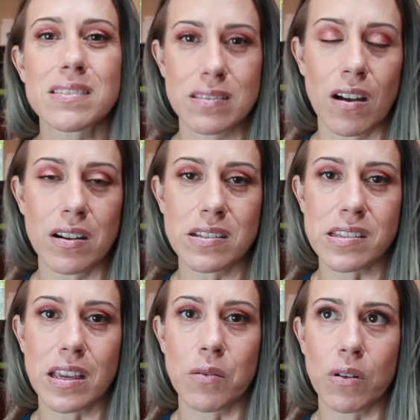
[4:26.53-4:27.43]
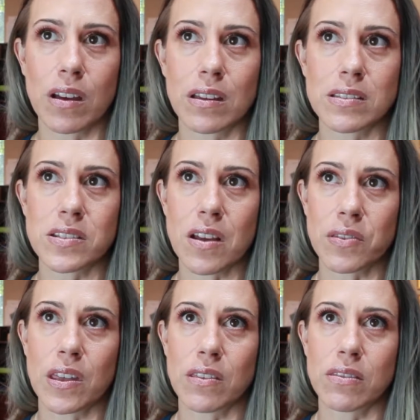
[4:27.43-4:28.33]
honestly, it's not
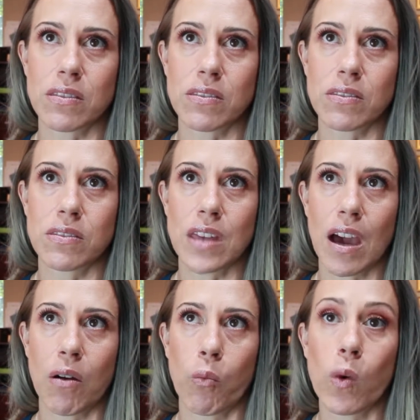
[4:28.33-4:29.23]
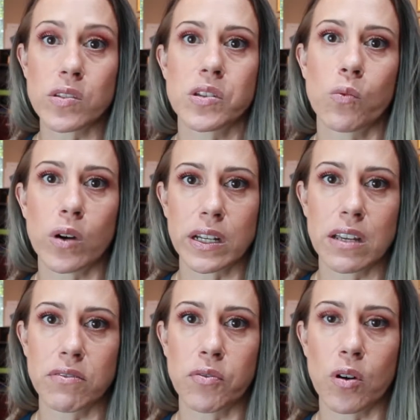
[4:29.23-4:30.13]
that wasn't
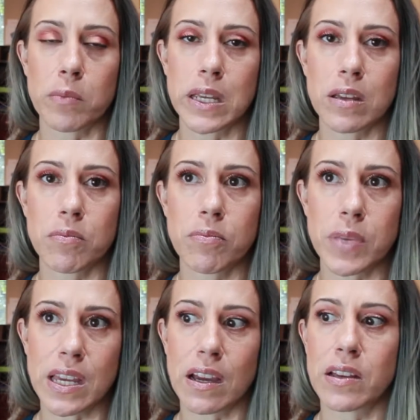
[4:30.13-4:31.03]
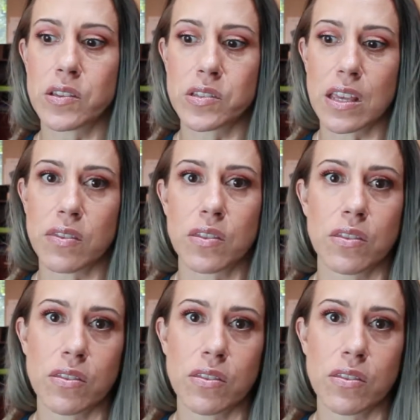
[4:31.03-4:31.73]
working for me, because in